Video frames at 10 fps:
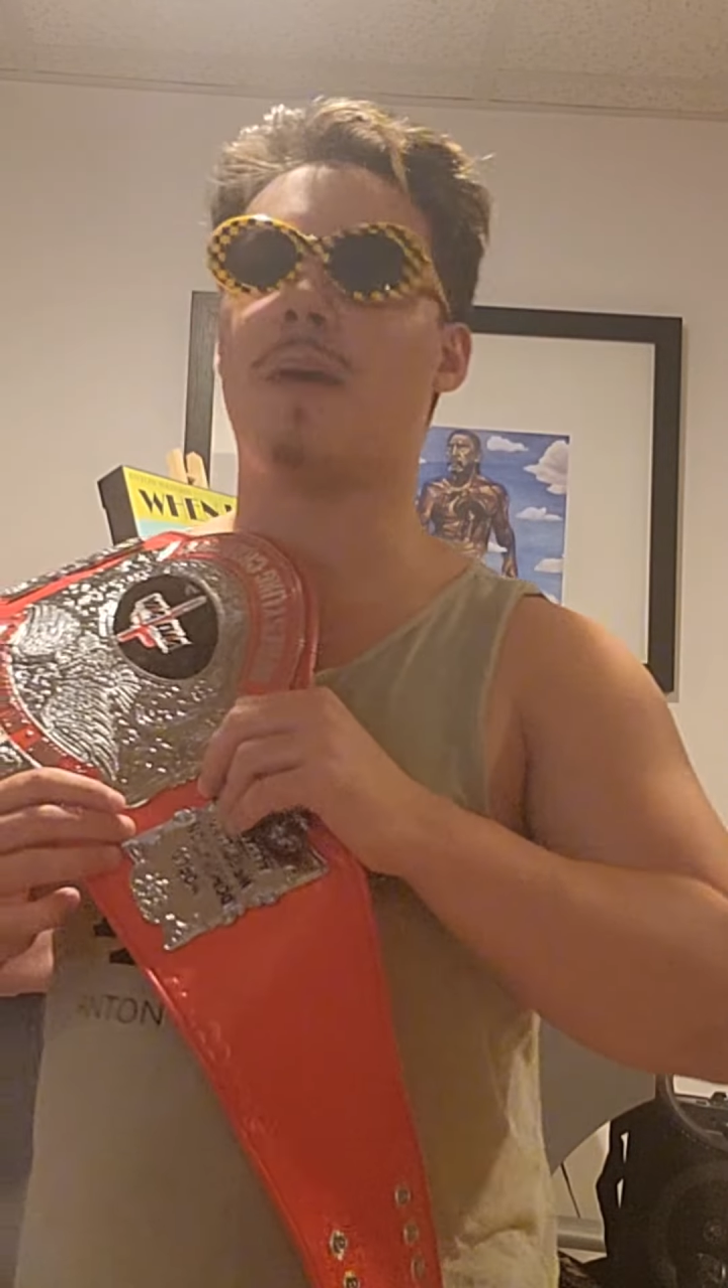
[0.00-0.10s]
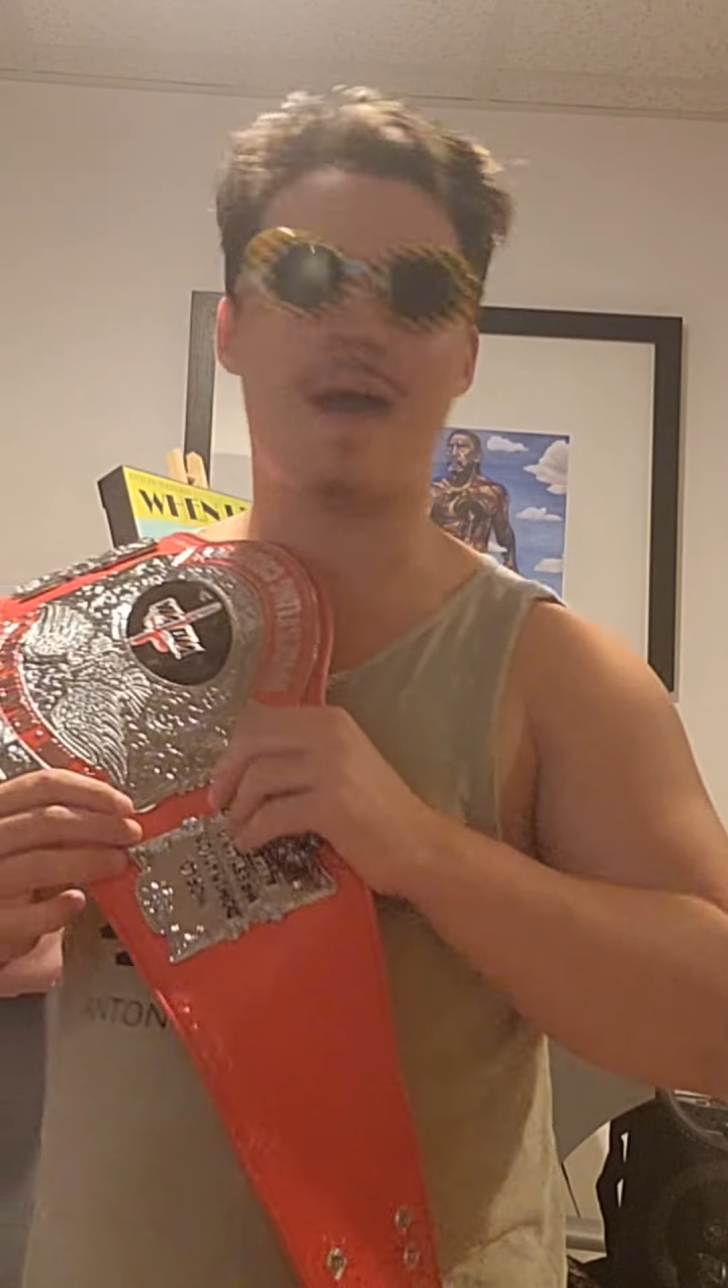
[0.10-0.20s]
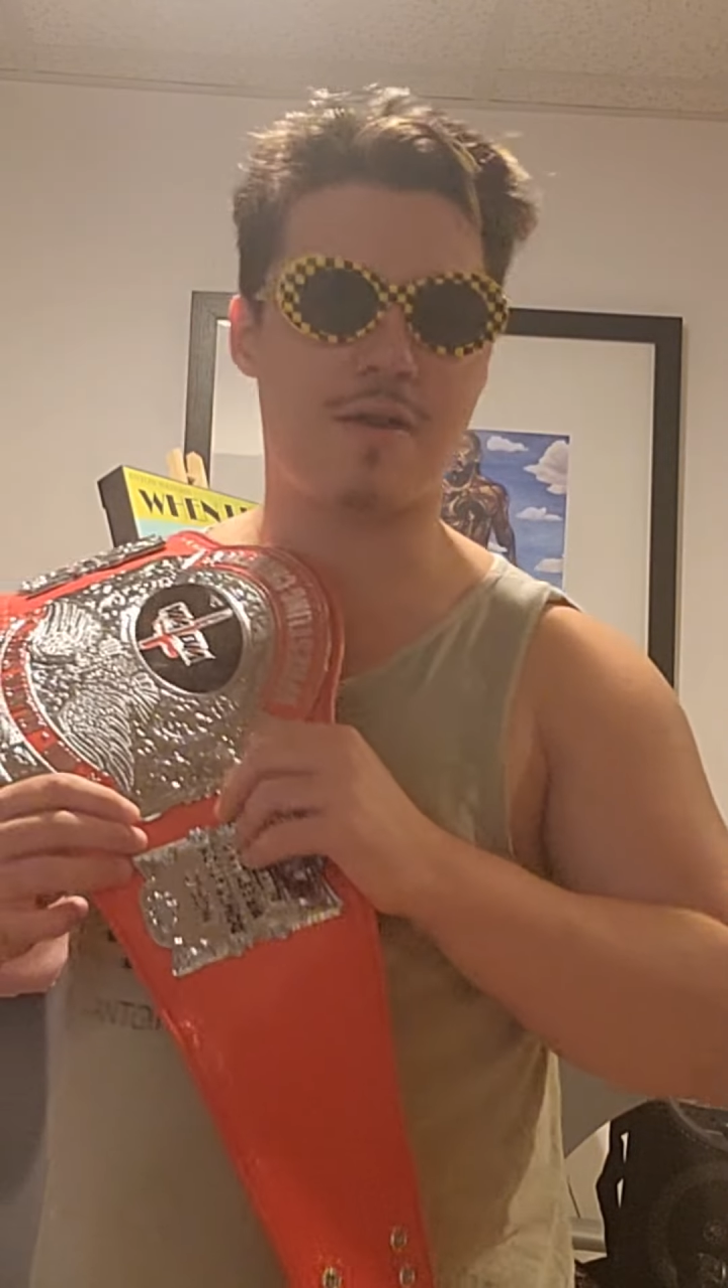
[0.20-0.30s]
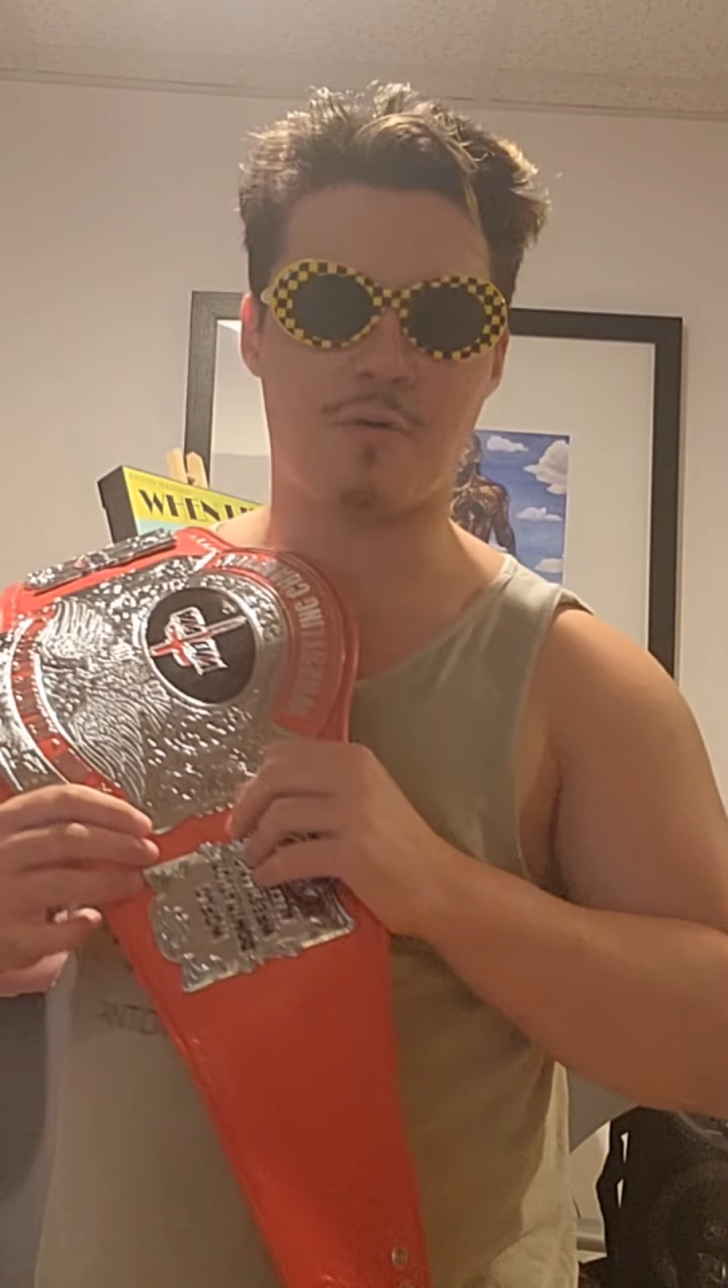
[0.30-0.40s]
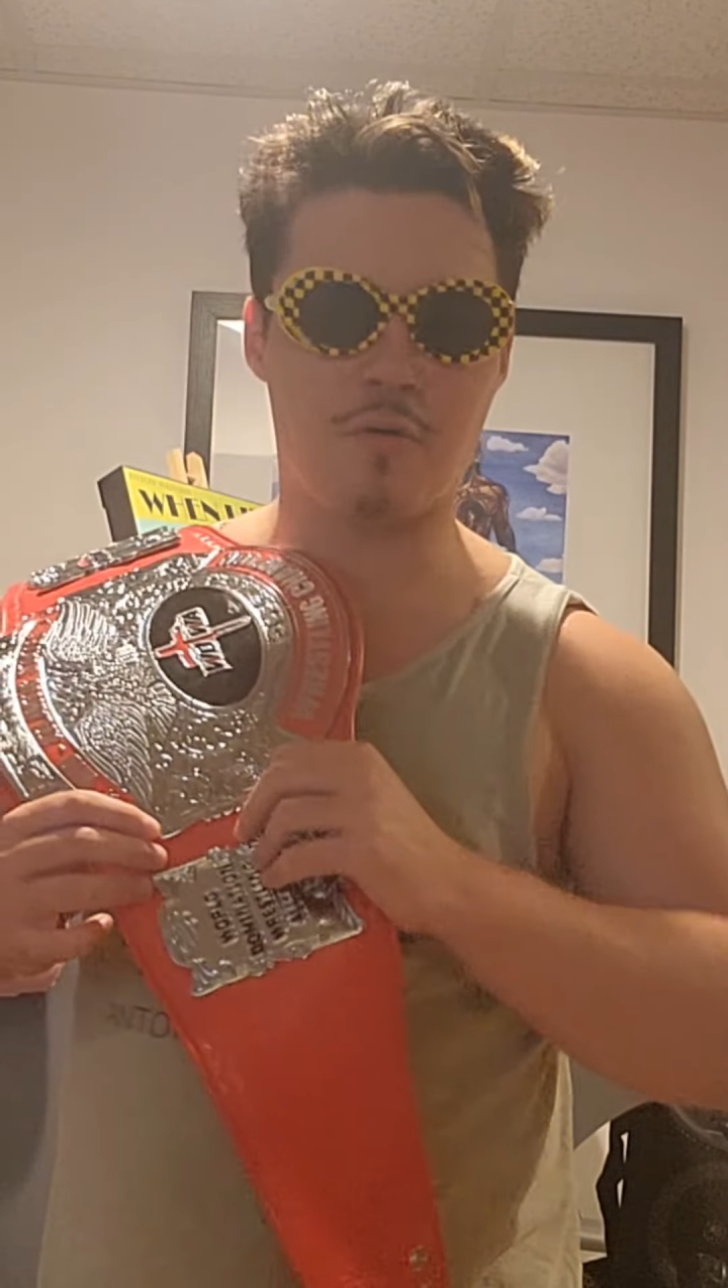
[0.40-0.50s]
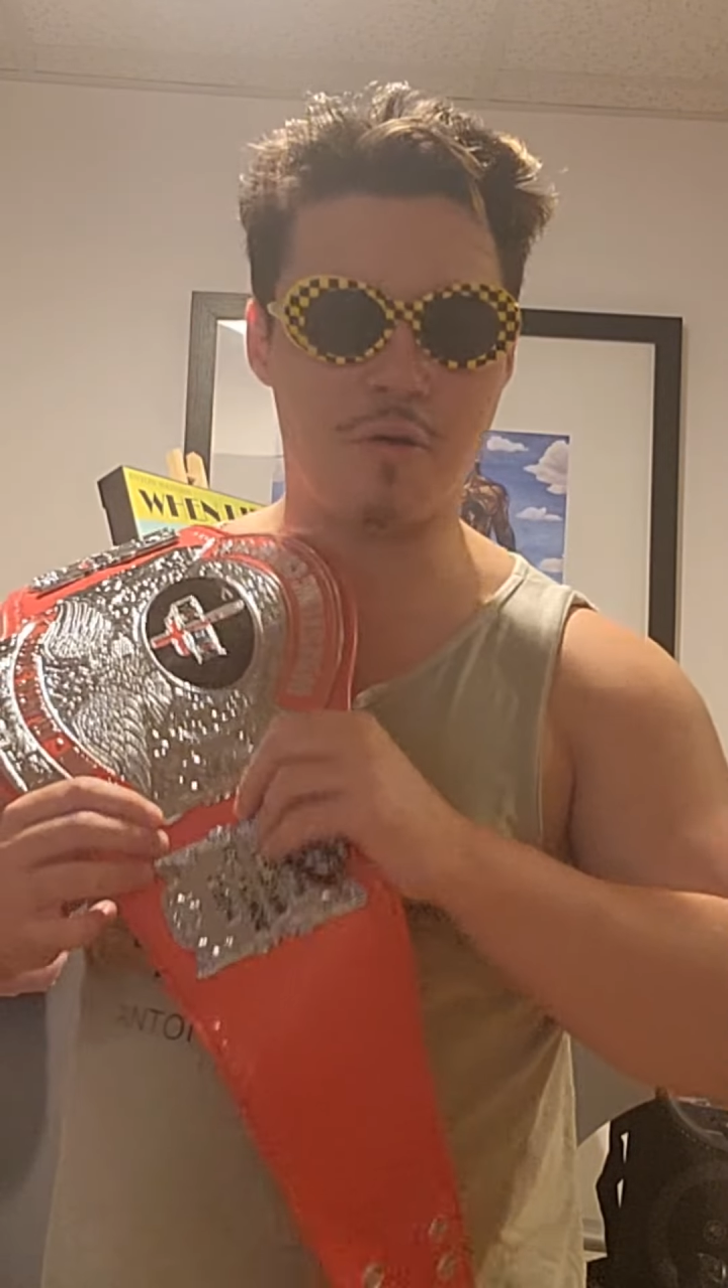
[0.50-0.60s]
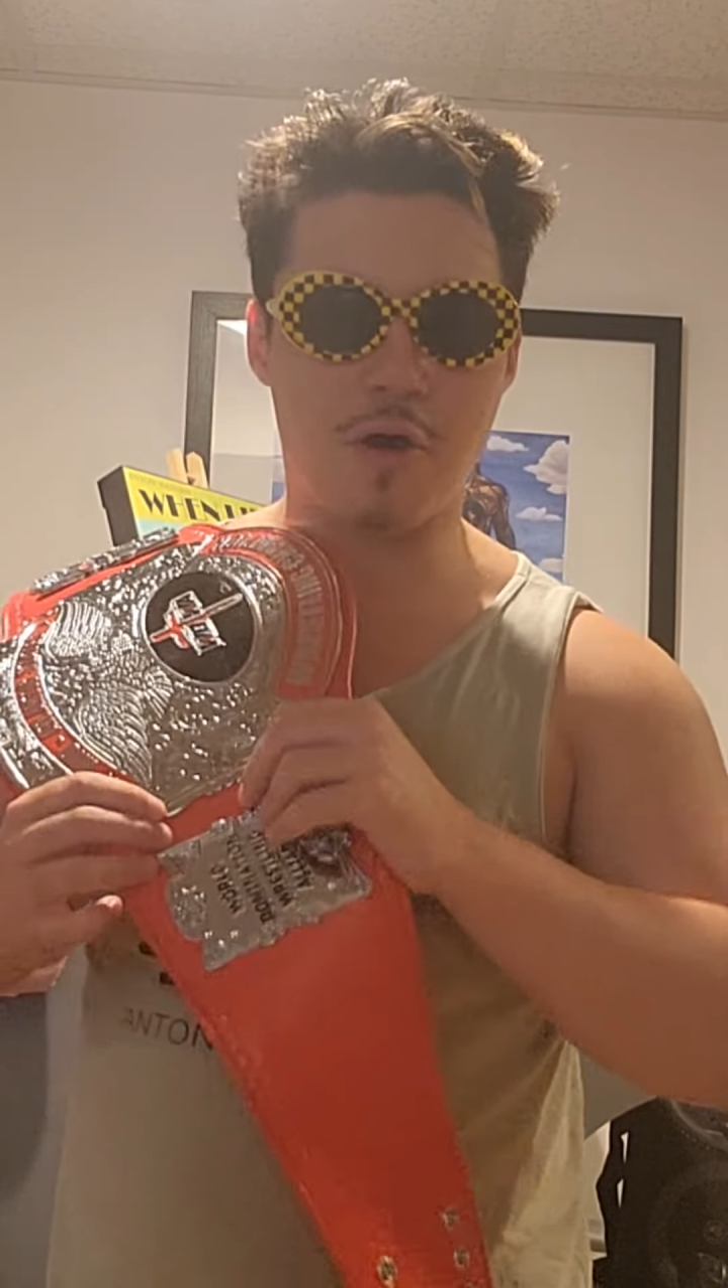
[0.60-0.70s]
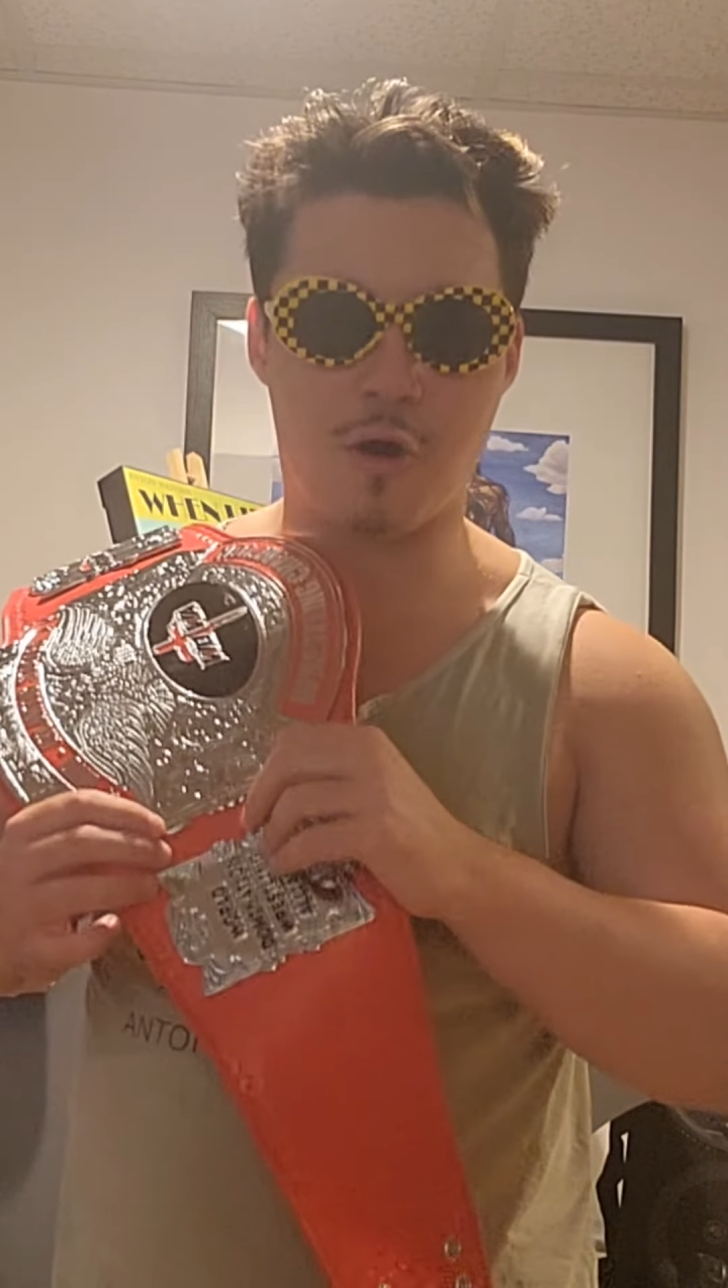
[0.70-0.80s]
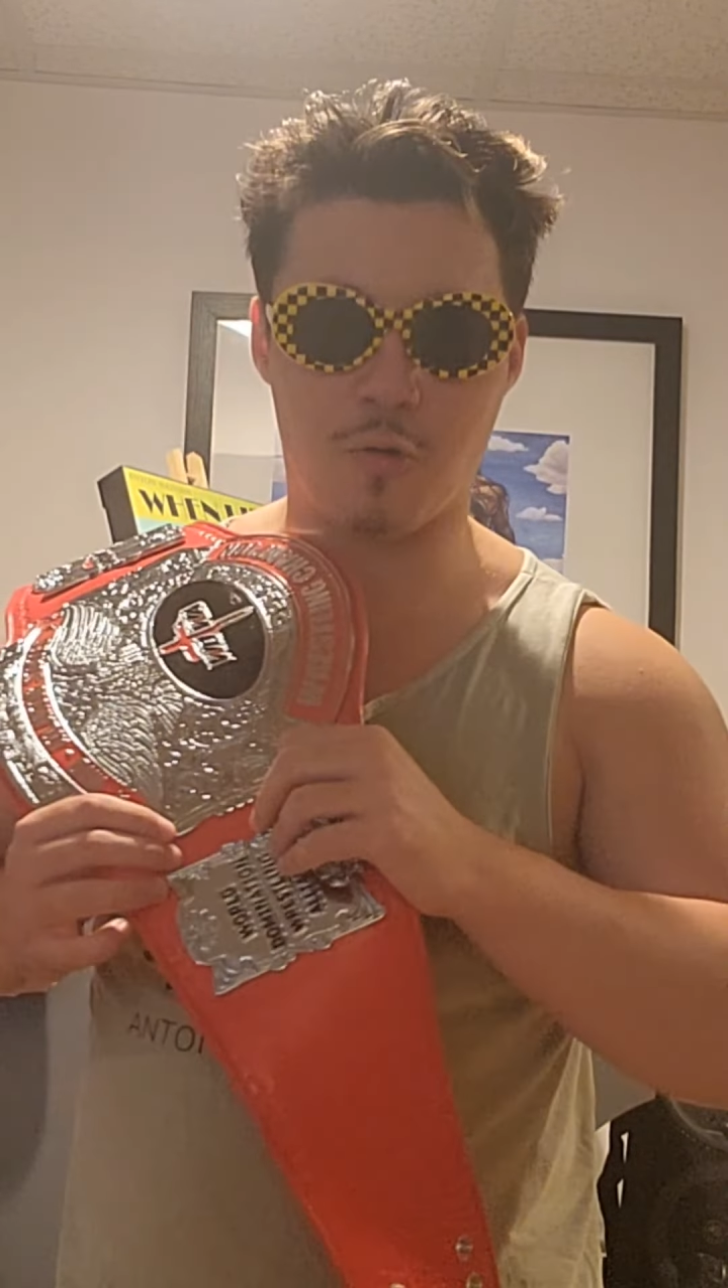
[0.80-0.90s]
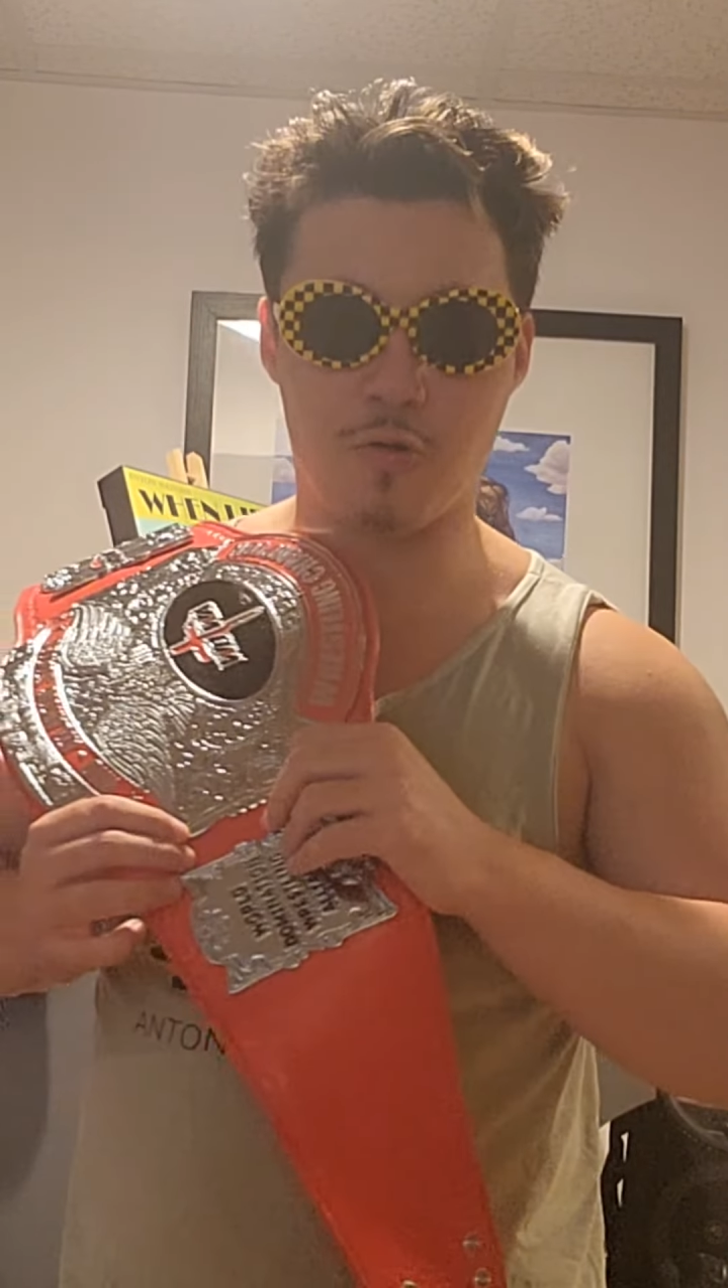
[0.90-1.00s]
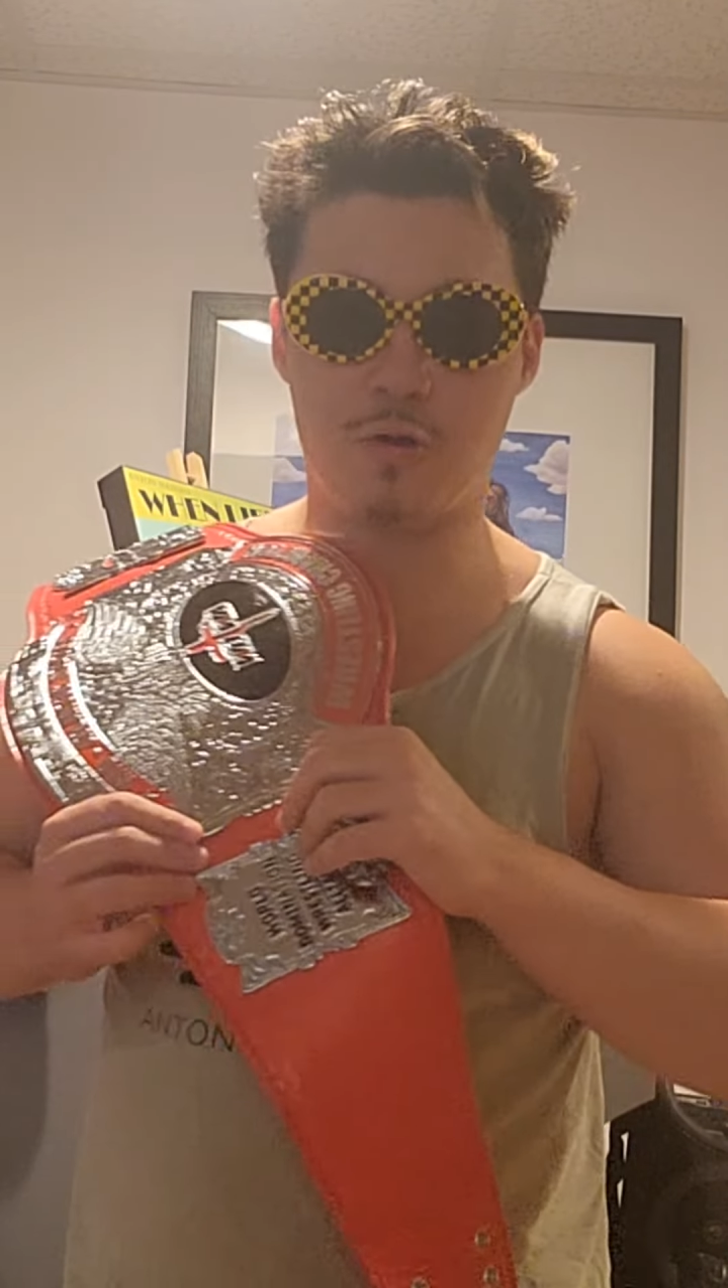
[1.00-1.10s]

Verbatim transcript: matter, no.